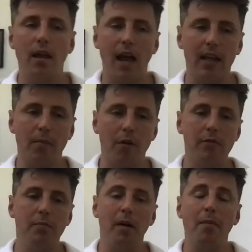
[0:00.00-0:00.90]
at the
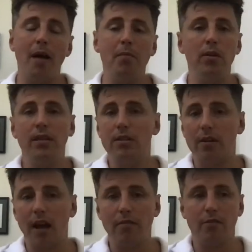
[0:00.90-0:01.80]
moment, but my ability to
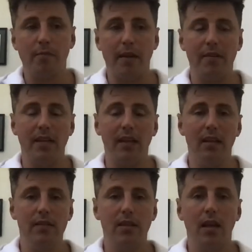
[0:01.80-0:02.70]
recover from heavy
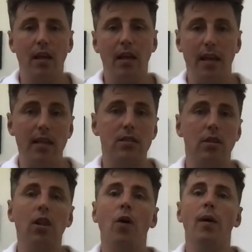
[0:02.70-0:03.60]
deadlifts is
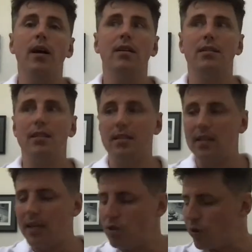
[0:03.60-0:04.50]
lower since
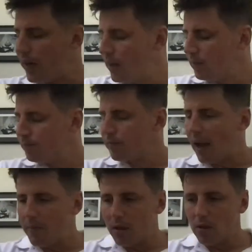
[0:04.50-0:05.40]
the injury.
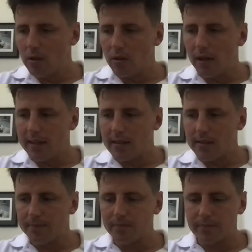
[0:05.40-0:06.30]
And with a lot of
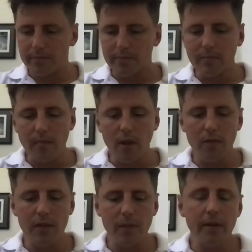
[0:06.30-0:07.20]
clients
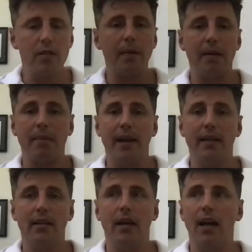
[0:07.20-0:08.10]
who've experienced back
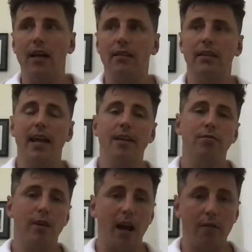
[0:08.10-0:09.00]
pain, uh, their
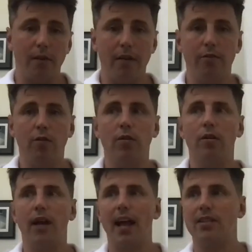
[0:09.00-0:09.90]
recovery
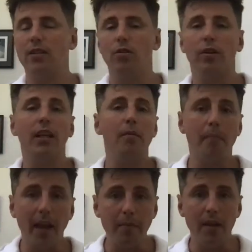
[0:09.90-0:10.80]
for axial loading
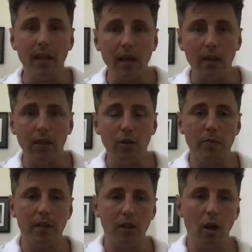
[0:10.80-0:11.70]
may be a little
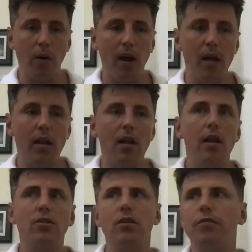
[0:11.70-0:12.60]
bit lower.
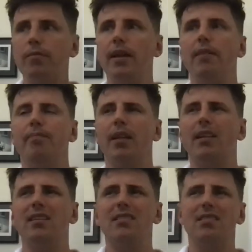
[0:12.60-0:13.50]
So from there,
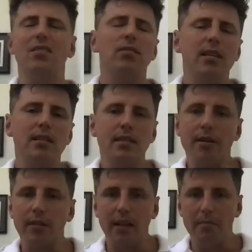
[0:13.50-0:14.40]
it doesn't, it's not
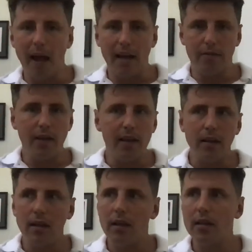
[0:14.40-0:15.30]
necessarily a bad
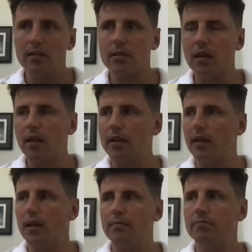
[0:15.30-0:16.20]
thing. It's kind of like,
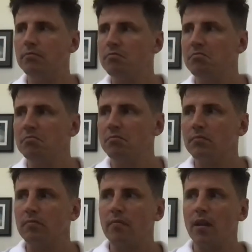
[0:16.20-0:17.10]
um,
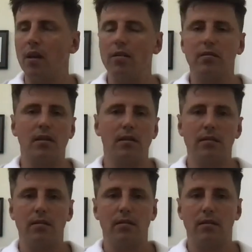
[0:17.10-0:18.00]
you know, so,
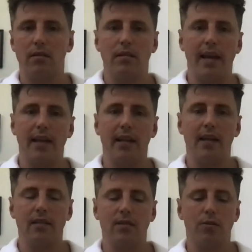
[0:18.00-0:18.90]
saying
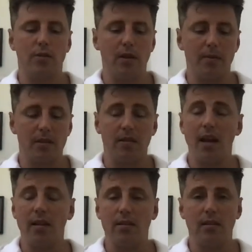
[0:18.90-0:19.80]
that because someone's a
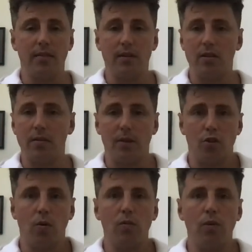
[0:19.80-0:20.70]
cyclist and they've done so much
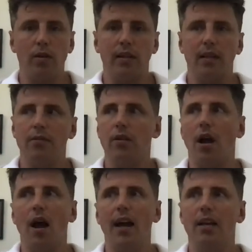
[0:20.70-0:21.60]
quad work that they've got a
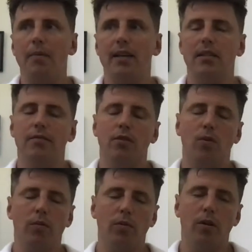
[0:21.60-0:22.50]
high capacity for
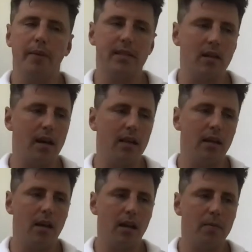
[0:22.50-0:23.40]
quad work makes it
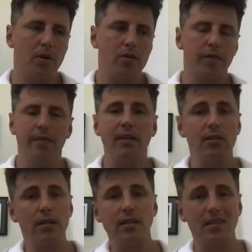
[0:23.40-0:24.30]
harder hypertrophy. That's
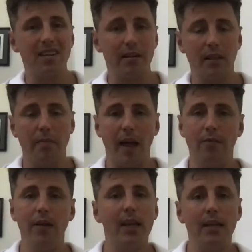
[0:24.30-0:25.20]
not necessarily a
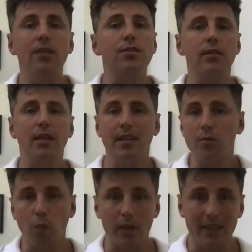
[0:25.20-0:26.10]
bad thing. It is,
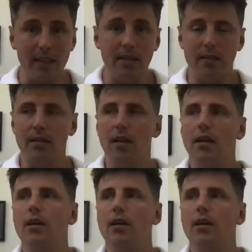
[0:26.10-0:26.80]
is what it is.